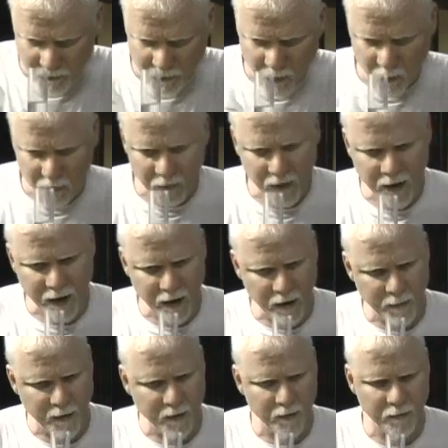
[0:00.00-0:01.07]
hopefully there
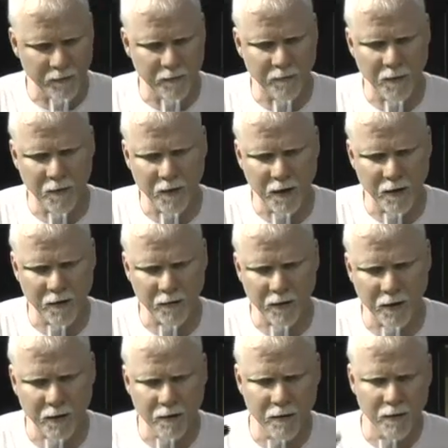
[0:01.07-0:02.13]
about, about there is
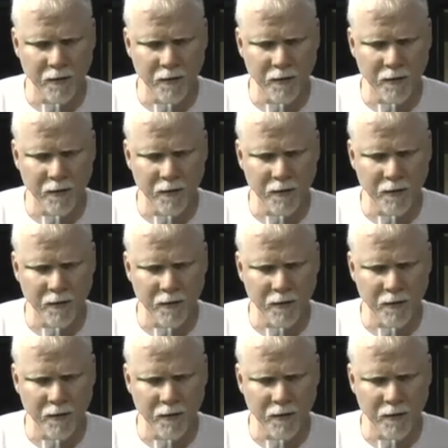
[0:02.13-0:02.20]
good.